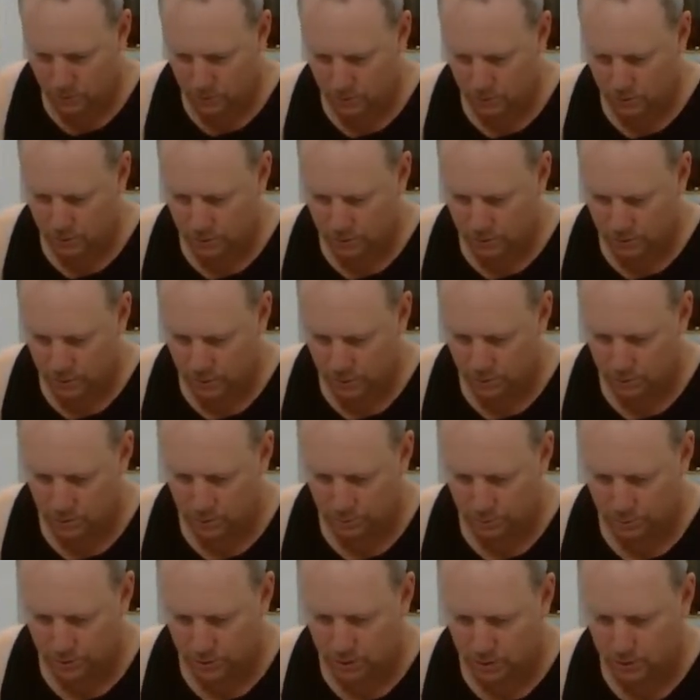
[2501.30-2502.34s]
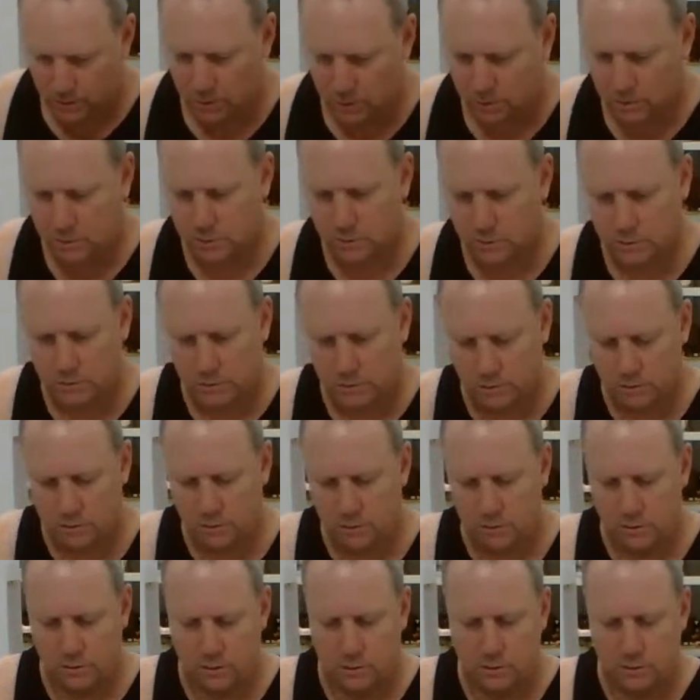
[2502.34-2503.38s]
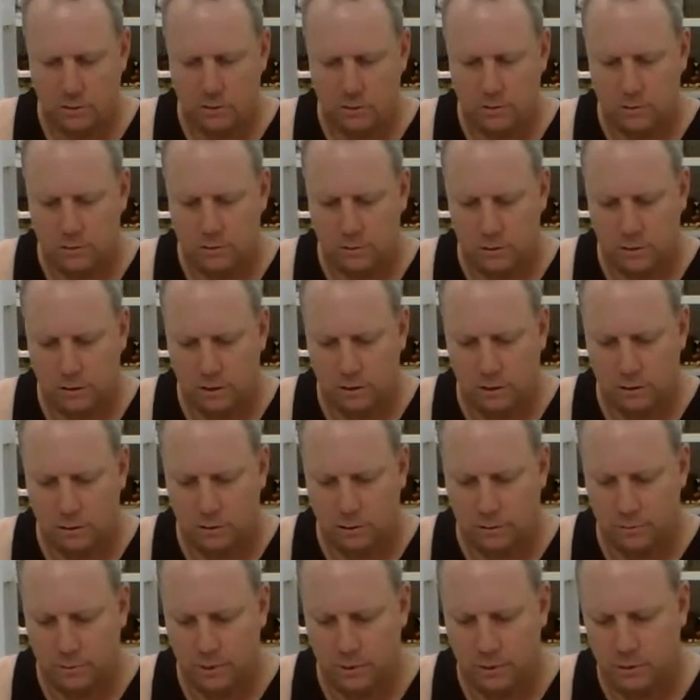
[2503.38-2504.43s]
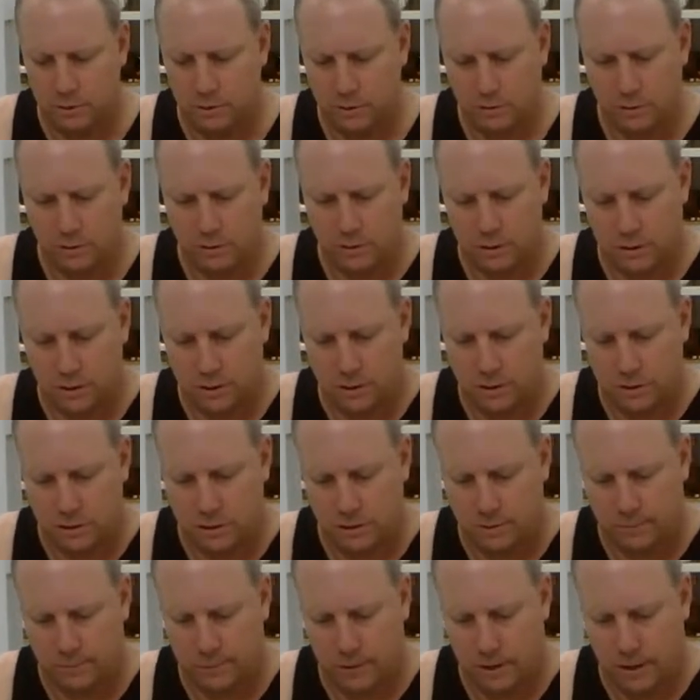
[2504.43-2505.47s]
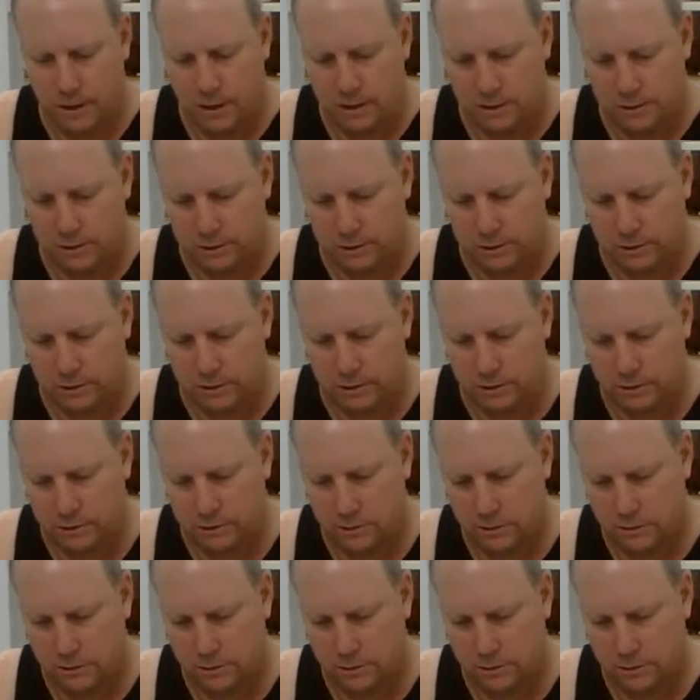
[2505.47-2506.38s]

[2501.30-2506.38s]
these go up here. They go up there like that, up the guts.